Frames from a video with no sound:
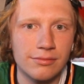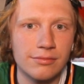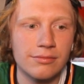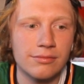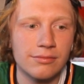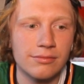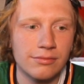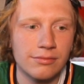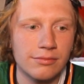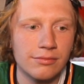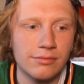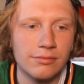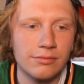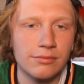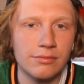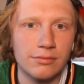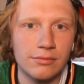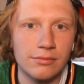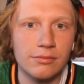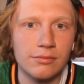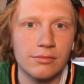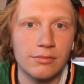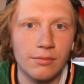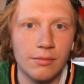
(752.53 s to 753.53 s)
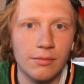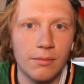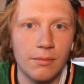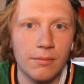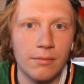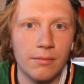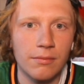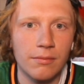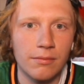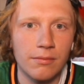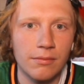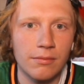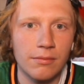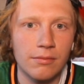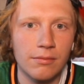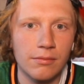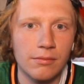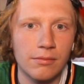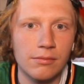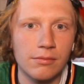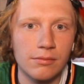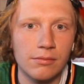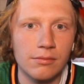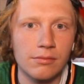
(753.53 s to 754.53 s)

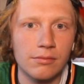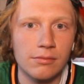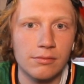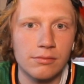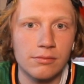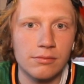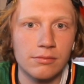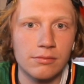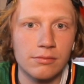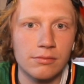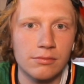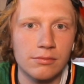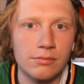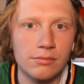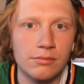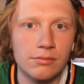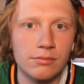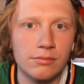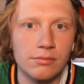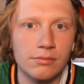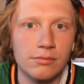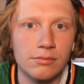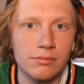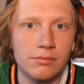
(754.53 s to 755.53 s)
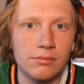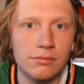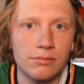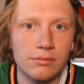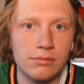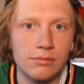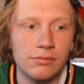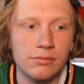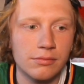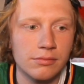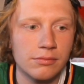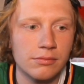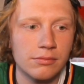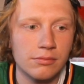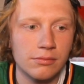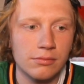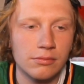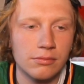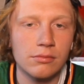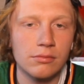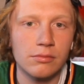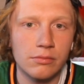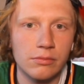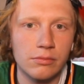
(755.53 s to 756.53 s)

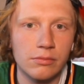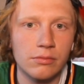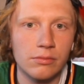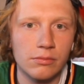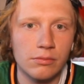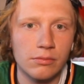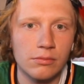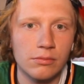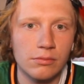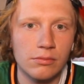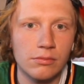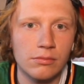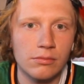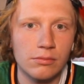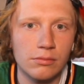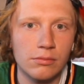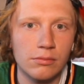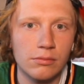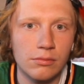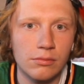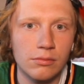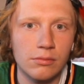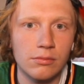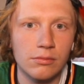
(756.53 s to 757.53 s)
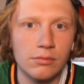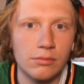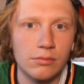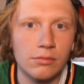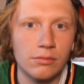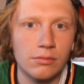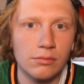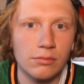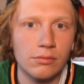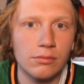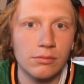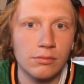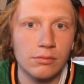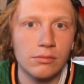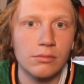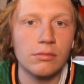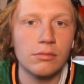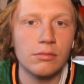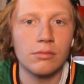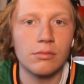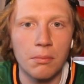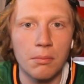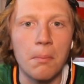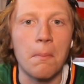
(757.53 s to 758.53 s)

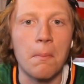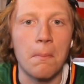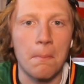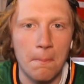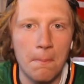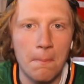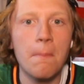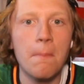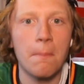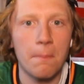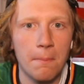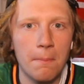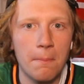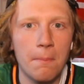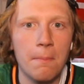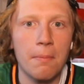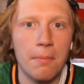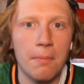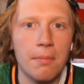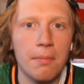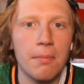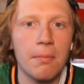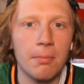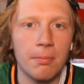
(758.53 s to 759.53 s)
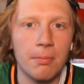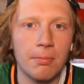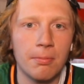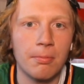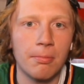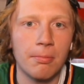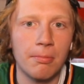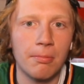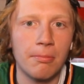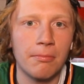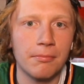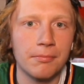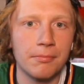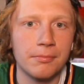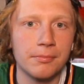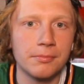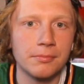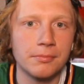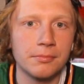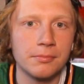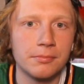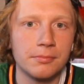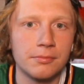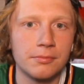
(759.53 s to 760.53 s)
(silent)